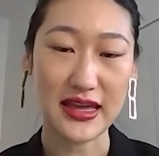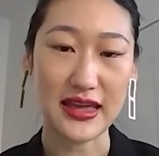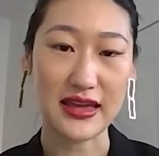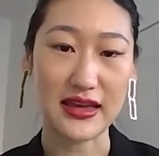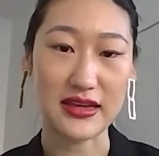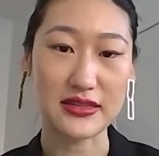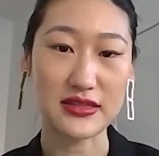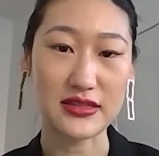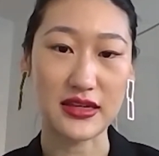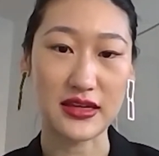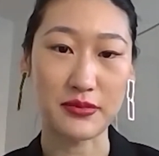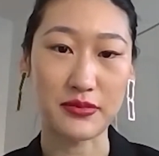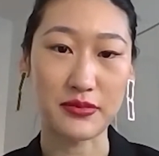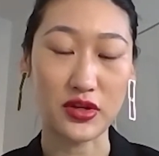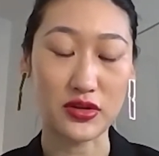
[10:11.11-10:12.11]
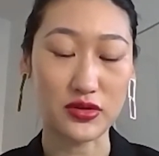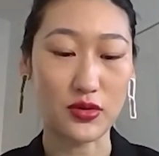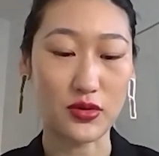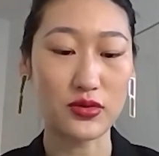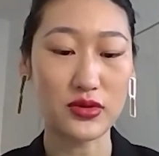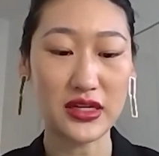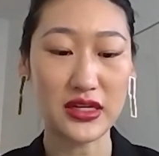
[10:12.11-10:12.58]
And not
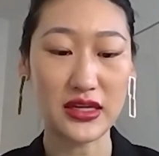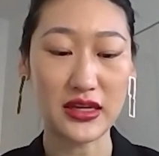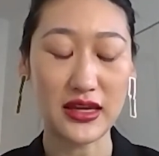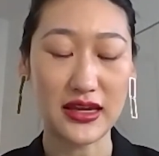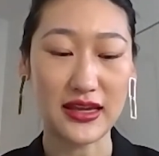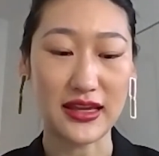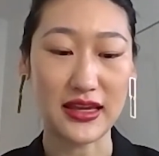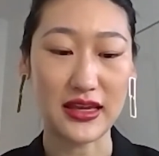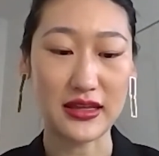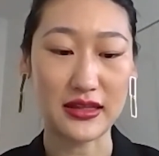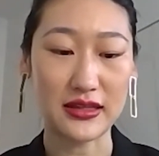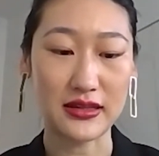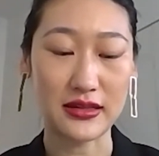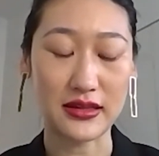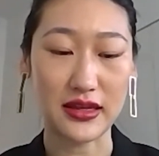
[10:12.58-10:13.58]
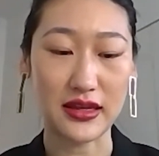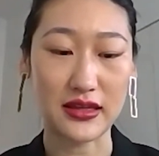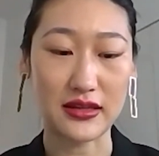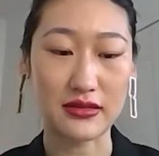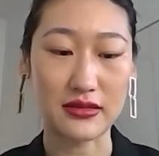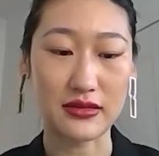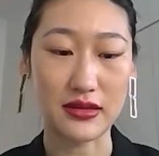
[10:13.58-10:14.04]
only
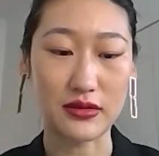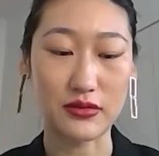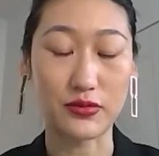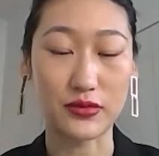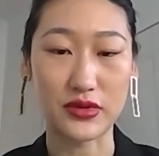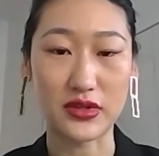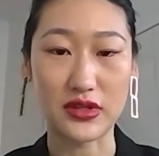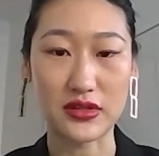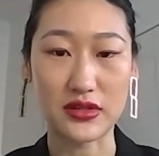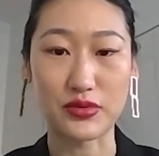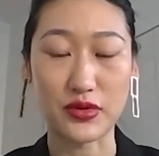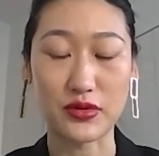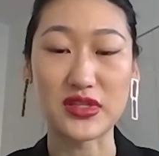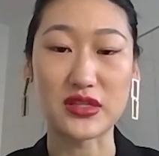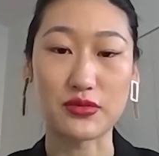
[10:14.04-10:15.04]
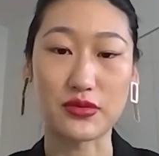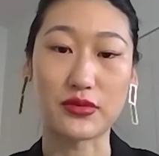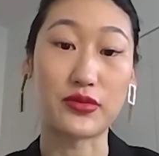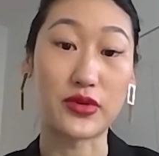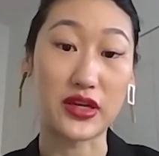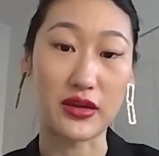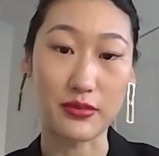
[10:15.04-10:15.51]
in the process of
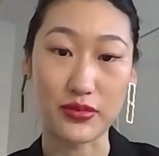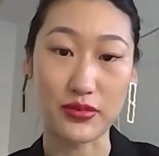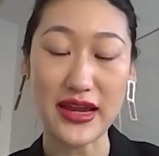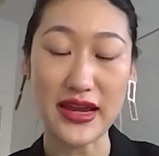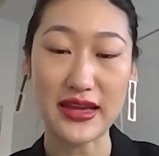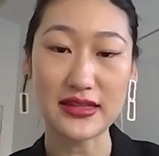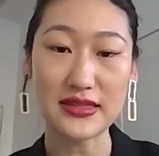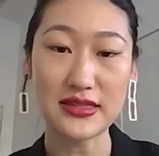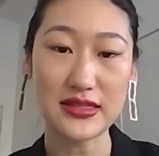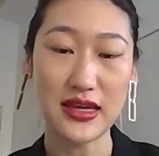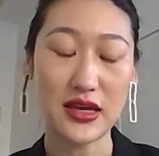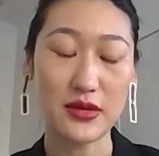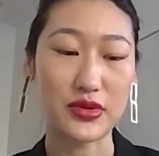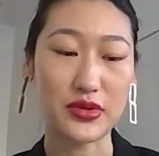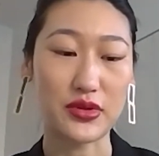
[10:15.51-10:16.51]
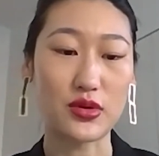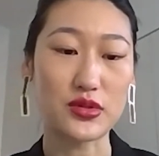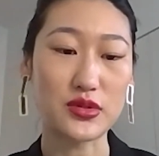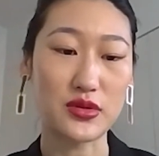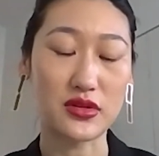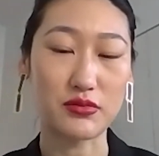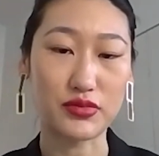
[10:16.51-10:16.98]
working brands, but
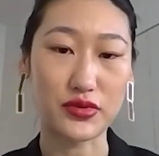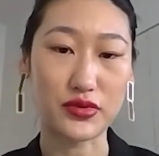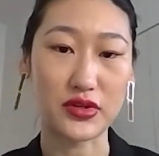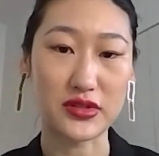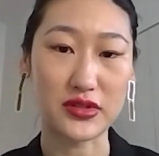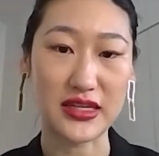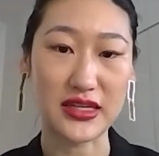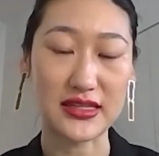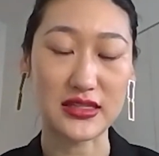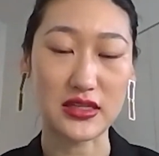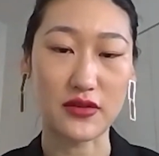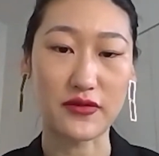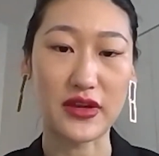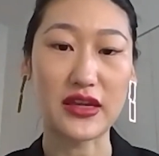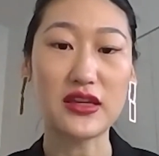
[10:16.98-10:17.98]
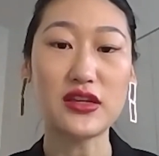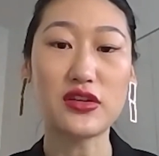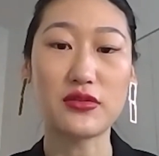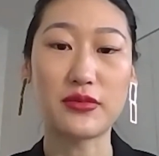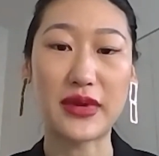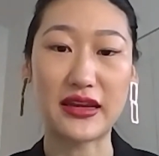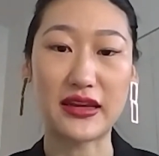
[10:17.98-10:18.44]
also in the process of
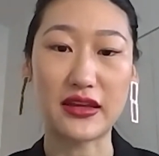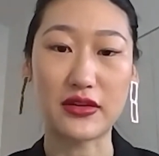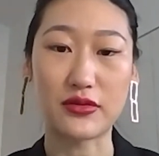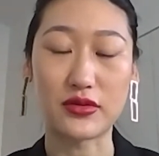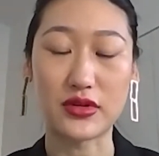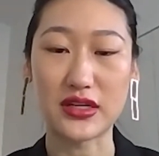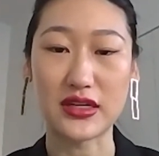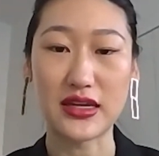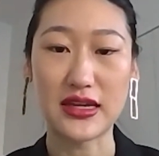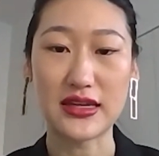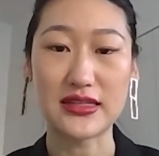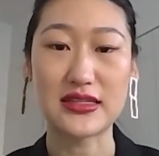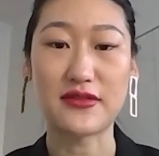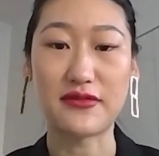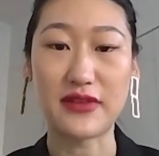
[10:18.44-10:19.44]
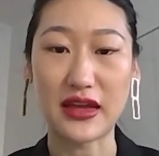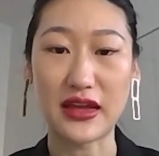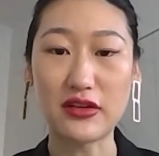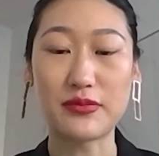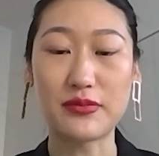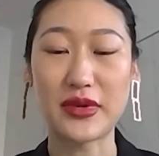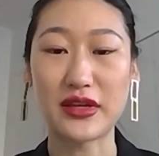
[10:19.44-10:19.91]
incubating or
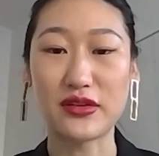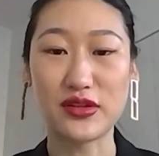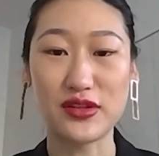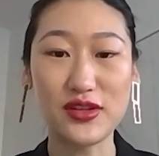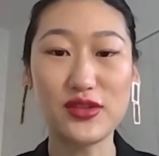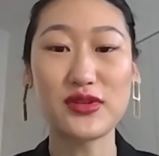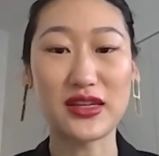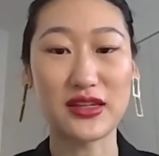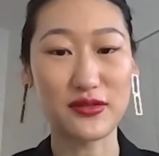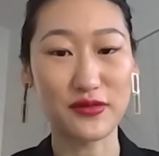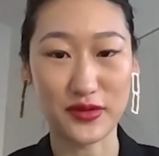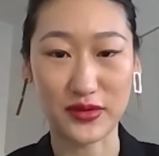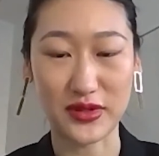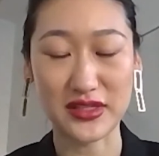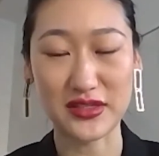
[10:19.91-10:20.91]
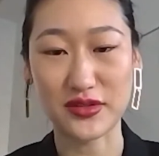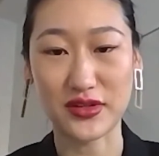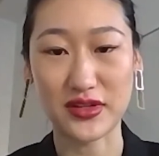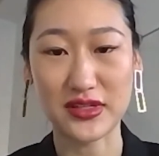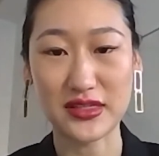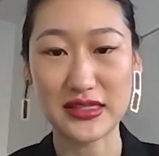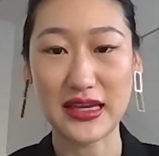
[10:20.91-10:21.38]
developing new
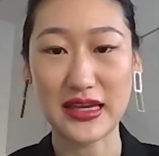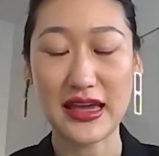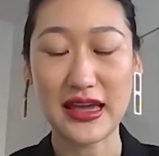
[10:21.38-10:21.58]
influencers.